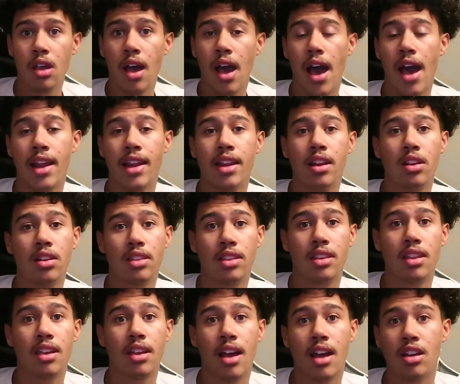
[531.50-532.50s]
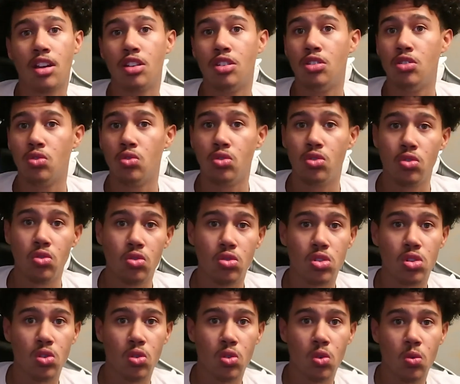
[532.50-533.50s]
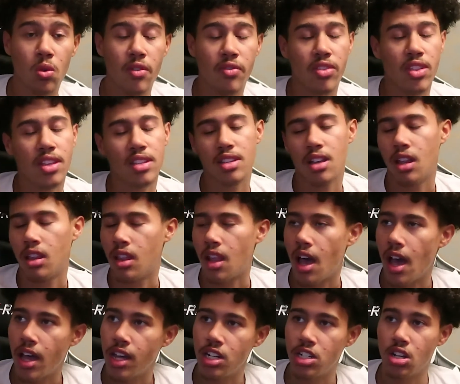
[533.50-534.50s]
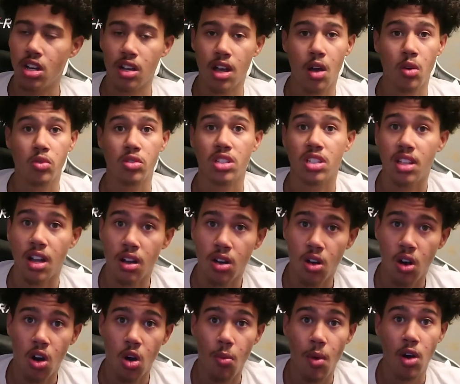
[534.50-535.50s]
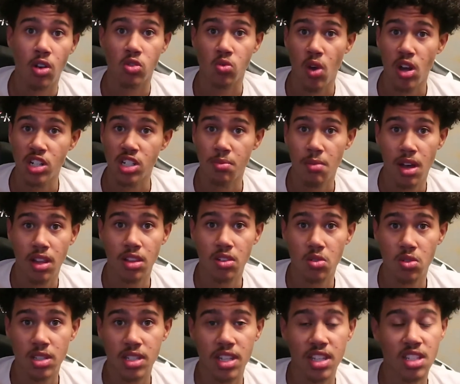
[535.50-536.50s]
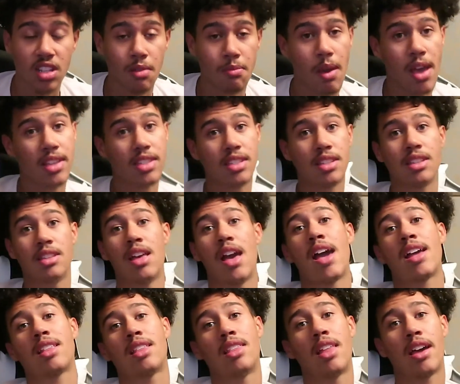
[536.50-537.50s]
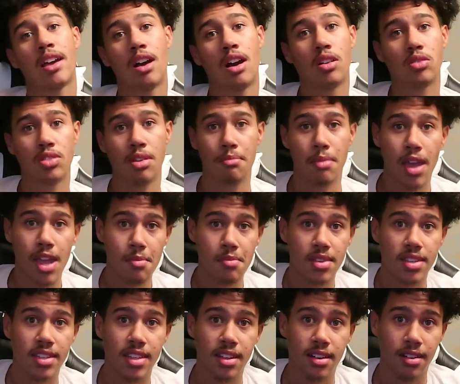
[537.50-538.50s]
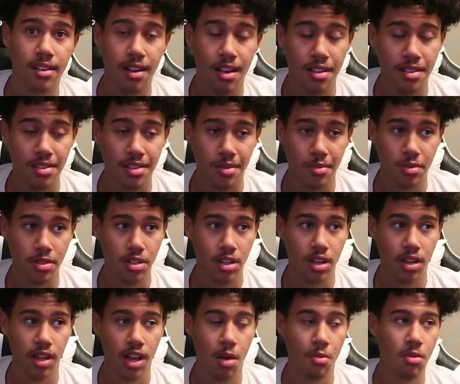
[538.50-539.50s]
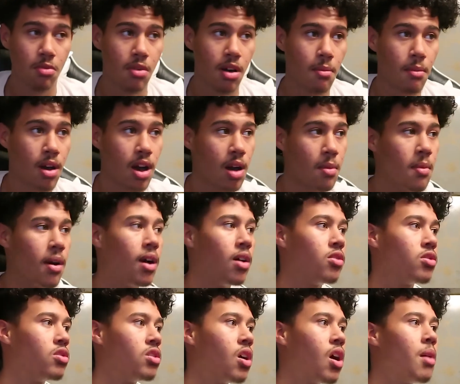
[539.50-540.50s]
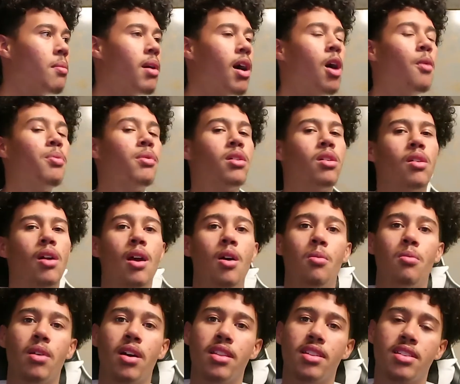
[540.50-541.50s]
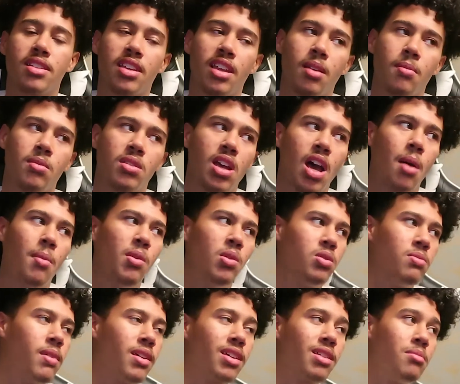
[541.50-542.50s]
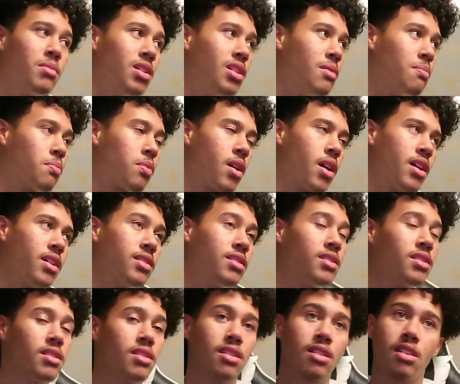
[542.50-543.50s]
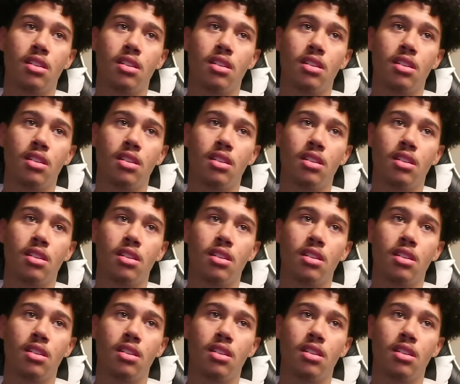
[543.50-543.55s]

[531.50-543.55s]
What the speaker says: I didn't think I could do YouTube with this online junk. I was stuck home. I was watching my little sister basically acting like I was a babysitter on some junk, helping my mom out. You know, I'm helping her out, but at the same time, it was making me depressed.